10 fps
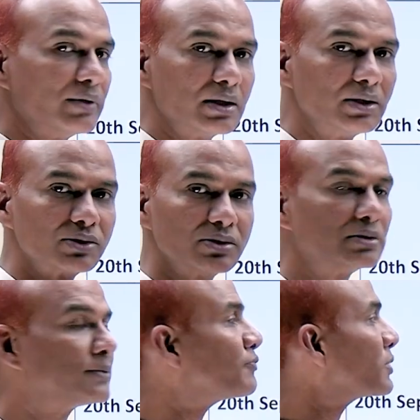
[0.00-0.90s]
where you
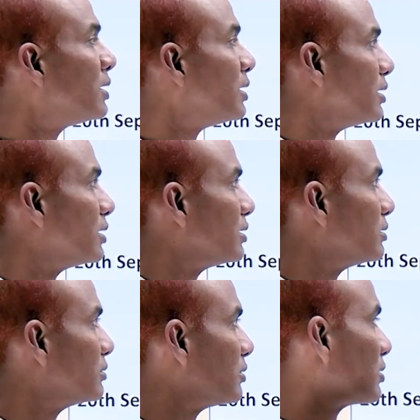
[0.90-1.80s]
should,
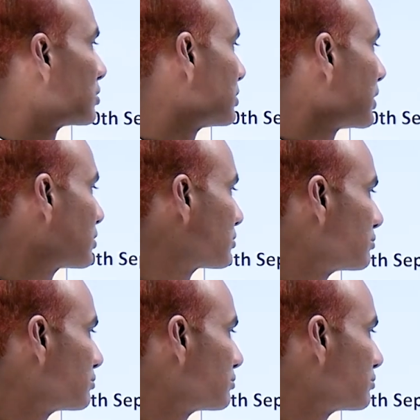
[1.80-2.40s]
or like